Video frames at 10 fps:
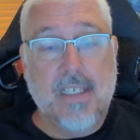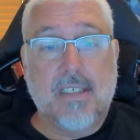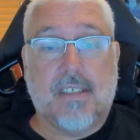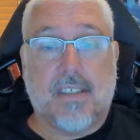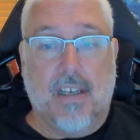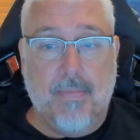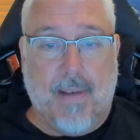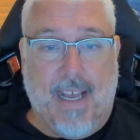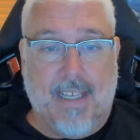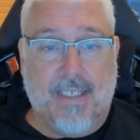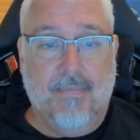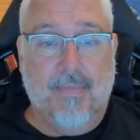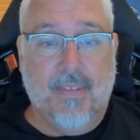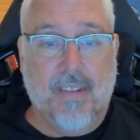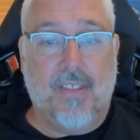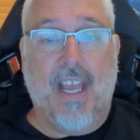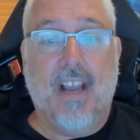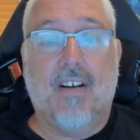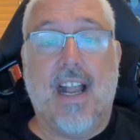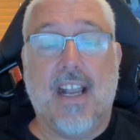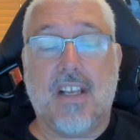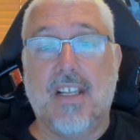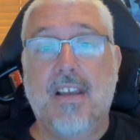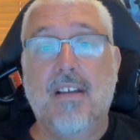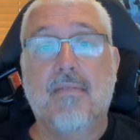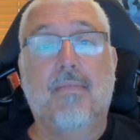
So bad that they are actually